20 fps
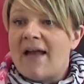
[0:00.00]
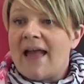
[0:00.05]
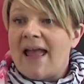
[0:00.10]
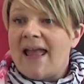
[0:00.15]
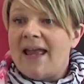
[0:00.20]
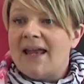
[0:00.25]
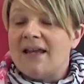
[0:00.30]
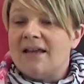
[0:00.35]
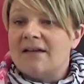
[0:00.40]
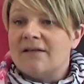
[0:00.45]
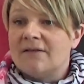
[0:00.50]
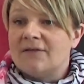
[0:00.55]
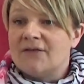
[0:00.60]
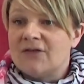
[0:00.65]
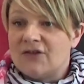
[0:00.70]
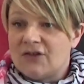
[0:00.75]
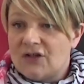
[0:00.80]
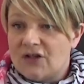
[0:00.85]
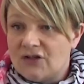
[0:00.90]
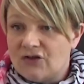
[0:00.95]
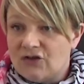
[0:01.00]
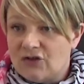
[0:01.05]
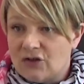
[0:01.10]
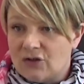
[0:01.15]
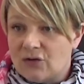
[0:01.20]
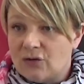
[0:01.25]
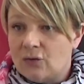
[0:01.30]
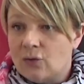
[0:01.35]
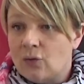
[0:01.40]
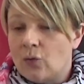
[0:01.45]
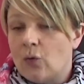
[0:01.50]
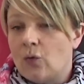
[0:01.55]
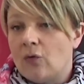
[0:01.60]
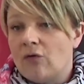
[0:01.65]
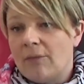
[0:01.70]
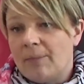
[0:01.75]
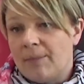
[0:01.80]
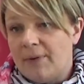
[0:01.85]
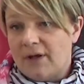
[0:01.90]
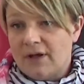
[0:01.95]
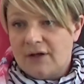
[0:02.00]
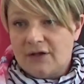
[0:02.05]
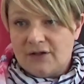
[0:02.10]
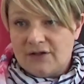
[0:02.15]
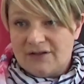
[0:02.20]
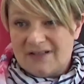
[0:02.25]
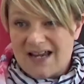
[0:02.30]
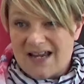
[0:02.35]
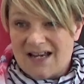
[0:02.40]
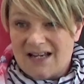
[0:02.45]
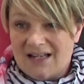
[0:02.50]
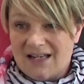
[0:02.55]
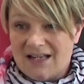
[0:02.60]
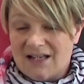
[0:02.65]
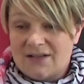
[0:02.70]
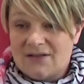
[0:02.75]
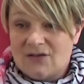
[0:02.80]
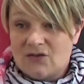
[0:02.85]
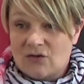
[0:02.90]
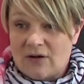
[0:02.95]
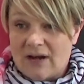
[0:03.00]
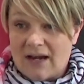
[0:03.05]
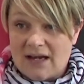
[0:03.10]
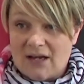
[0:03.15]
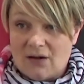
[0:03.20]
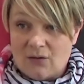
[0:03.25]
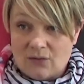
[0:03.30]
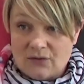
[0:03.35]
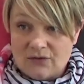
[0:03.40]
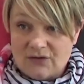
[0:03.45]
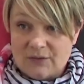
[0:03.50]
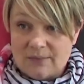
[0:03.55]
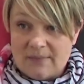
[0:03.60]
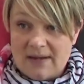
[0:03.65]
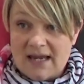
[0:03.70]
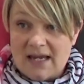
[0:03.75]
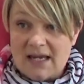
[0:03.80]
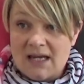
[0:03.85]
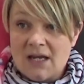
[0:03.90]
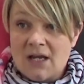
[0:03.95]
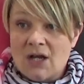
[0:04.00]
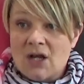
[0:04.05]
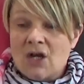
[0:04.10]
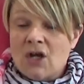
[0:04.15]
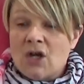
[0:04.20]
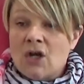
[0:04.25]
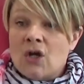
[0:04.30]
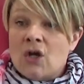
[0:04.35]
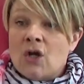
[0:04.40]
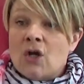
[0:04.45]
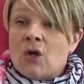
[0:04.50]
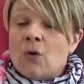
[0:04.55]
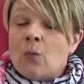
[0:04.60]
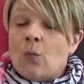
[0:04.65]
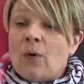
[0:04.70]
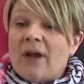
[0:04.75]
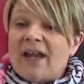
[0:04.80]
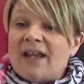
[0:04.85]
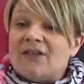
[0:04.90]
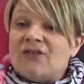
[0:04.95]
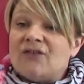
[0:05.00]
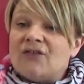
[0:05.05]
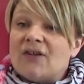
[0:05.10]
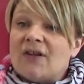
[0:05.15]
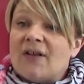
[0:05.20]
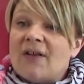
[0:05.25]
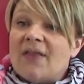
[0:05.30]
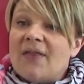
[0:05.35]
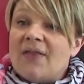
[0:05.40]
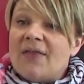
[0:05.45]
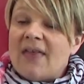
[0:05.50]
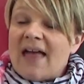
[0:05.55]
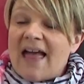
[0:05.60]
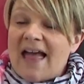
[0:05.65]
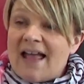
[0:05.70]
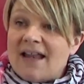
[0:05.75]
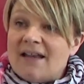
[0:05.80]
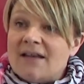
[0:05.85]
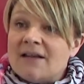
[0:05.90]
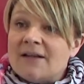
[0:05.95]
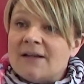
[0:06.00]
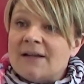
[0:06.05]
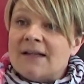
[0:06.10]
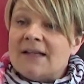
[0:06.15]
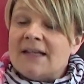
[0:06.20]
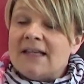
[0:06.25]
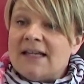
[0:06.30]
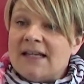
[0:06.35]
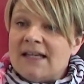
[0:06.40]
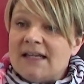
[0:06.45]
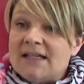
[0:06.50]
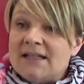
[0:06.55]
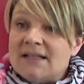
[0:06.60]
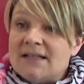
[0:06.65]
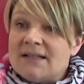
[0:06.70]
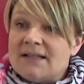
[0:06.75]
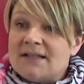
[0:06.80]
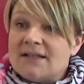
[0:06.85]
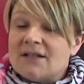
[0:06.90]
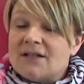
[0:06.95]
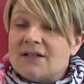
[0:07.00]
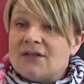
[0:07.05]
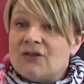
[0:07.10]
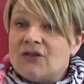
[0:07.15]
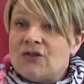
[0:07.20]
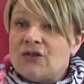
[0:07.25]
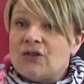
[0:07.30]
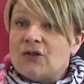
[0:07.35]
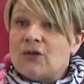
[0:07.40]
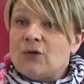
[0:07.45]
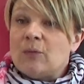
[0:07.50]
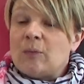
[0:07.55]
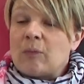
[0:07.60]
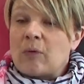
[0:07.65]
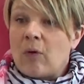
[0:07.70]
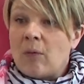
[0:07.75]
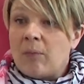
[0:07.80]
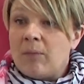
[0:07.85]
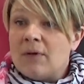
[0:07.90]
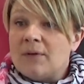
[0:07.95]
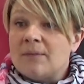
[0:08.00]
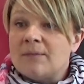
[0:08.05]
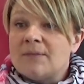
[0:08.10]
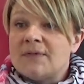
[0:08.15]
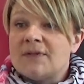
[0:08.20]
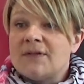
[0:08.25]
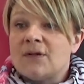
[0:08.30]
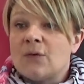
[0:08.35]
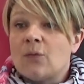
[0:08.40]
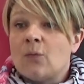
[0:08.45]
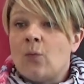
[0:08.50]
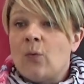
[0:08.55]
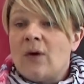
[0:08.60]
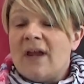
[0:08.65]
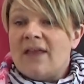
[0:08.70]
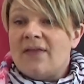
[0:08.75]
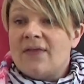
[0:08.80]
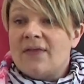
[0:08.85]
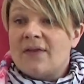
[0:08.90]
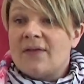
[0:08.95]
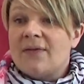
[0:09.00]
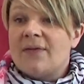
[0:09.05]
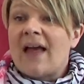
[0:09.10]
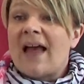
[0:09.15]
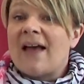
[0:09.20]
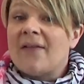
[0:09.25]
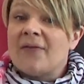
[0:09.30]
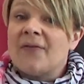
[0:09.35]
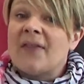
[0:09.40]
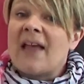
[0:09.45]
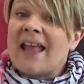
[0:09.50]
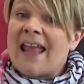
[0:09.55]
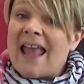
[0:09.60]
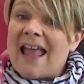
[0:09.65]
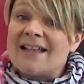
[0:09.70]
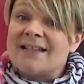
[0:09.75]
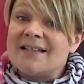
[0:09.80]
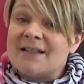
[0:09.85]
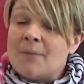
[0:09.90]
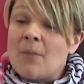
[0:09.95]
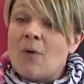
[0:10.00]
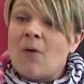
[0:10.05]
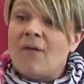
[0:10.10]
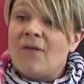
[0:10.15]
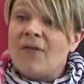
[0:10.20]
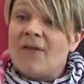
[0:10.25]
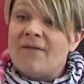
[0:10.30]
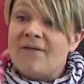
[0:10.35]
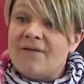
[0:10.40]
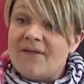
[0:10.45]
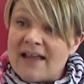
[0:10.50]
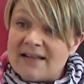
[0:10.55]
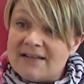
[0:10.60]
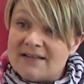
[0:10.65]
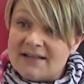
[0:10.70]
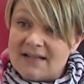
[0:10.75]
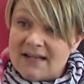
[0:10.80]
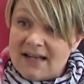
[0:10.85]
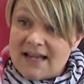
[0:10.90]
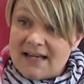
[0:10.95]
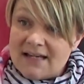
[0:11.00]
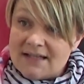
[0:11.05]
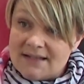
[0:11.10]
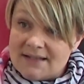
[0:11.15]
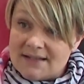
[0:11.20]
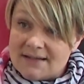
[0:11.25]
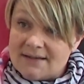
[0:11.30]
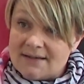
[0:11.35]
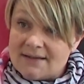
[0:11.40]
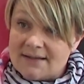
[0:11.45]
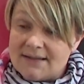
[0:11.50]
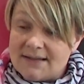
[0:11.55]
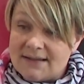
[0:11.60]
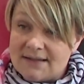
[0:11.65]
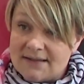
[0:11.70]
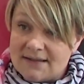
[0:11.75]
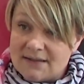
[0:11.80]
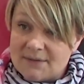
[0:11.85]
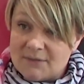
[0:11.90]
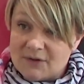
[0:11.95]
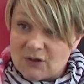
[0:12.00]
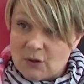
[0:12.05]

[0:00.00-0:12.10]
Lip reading: a surgical or a percutaneous tracheostomy, which then leads to problems with that gets them off the ventilation systems